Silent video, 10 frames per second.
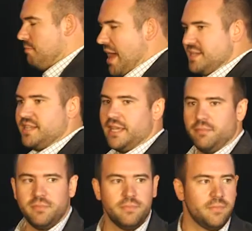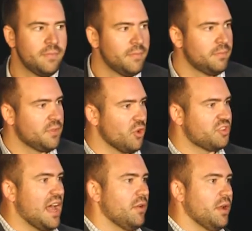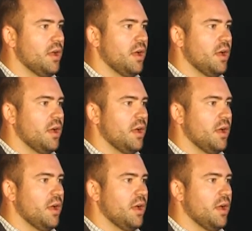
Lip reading: my team goes out